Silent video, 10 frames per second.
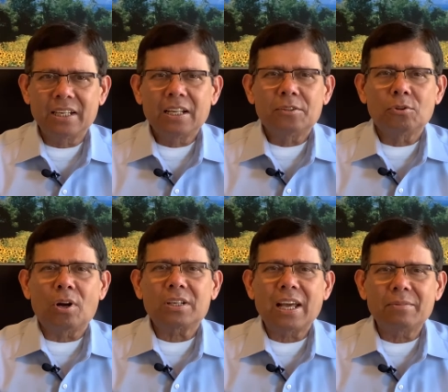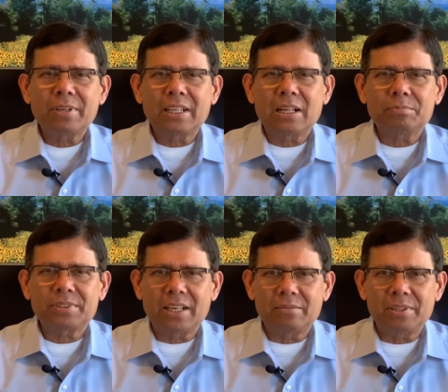not having enough
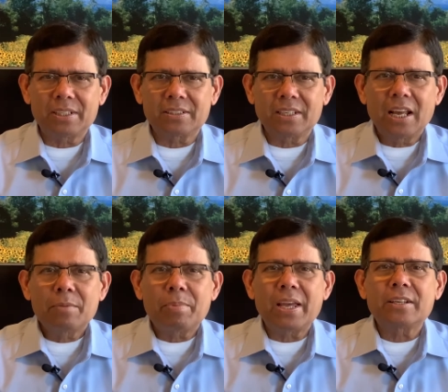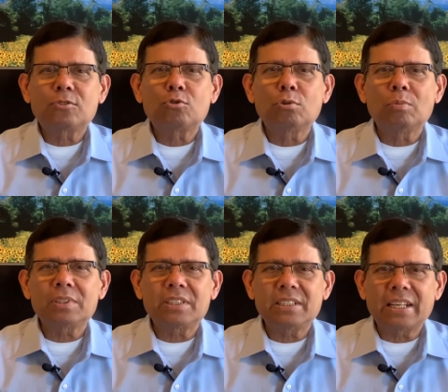savings, paying too much
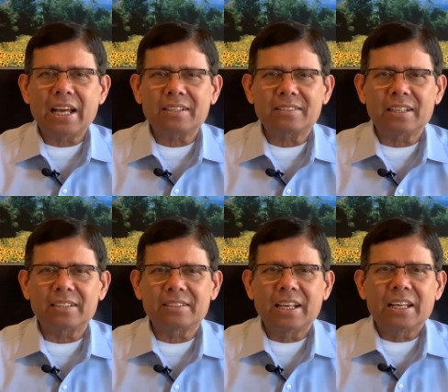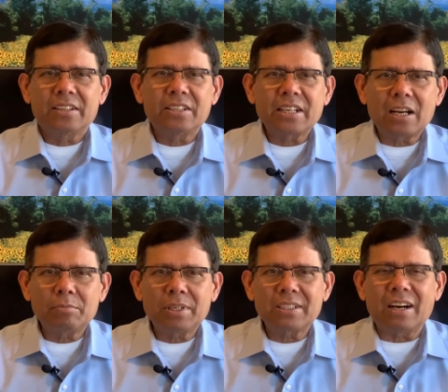in taxes,
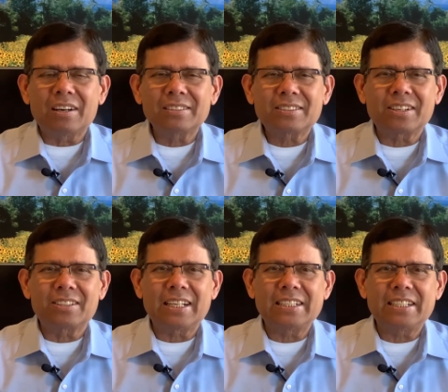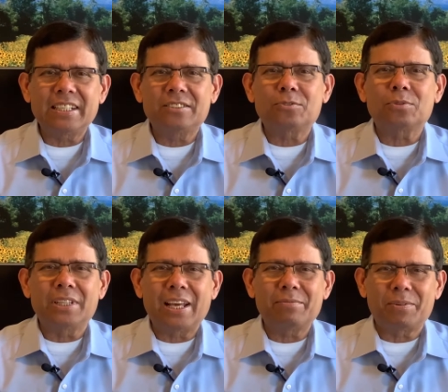retirement uncertainties, to
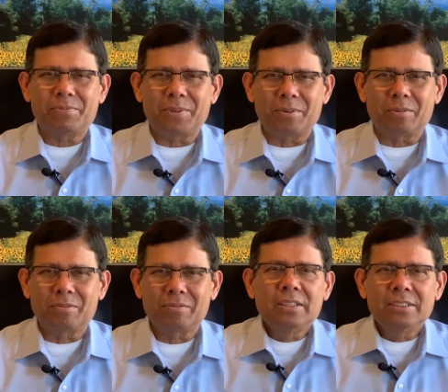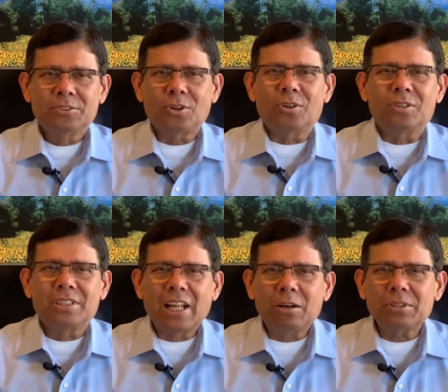name a few. So
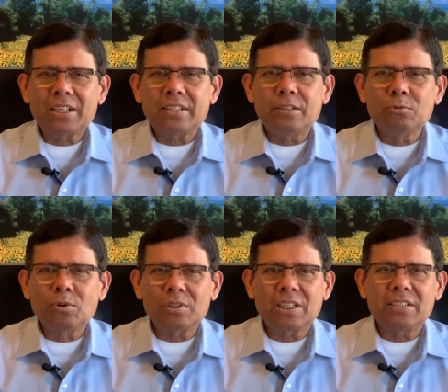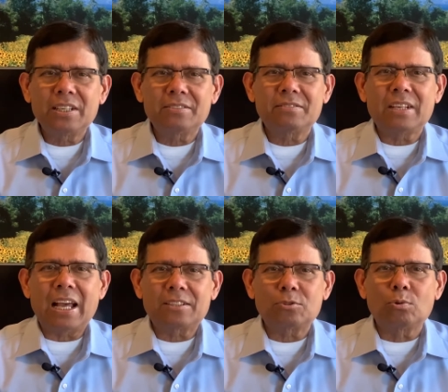now that you know the reason
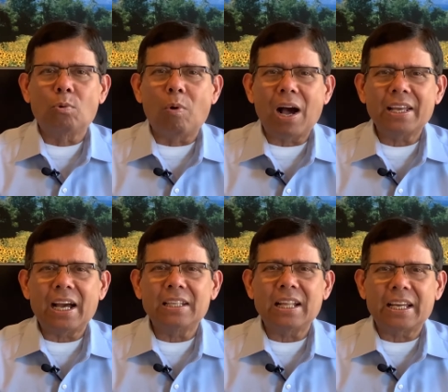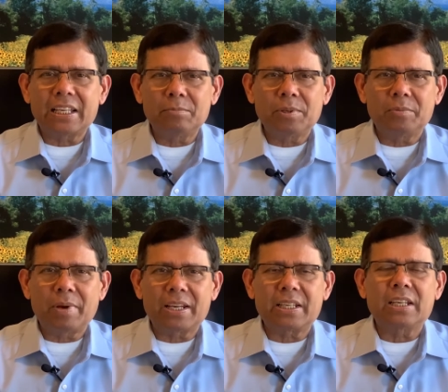as to why I like infinite
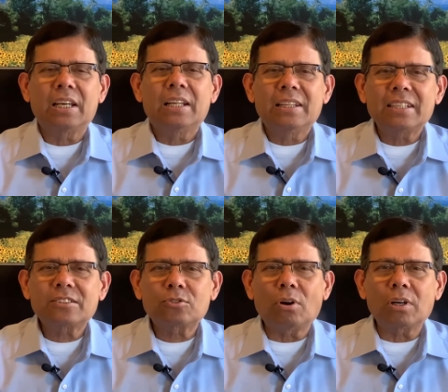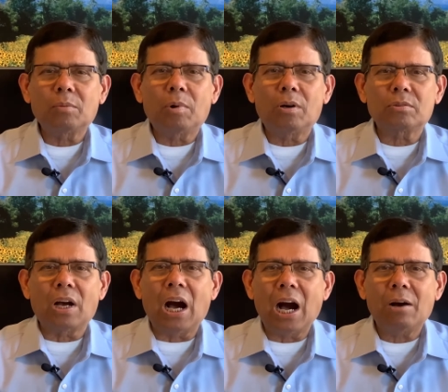banking, let's talk about
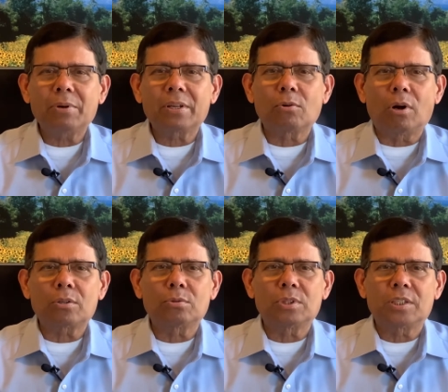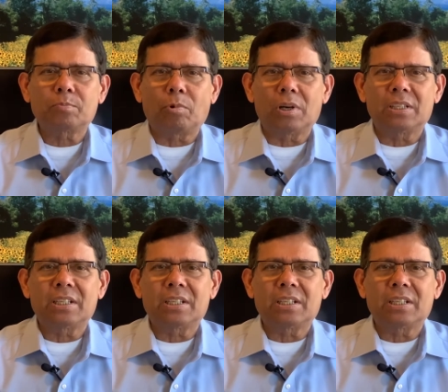how I got to this point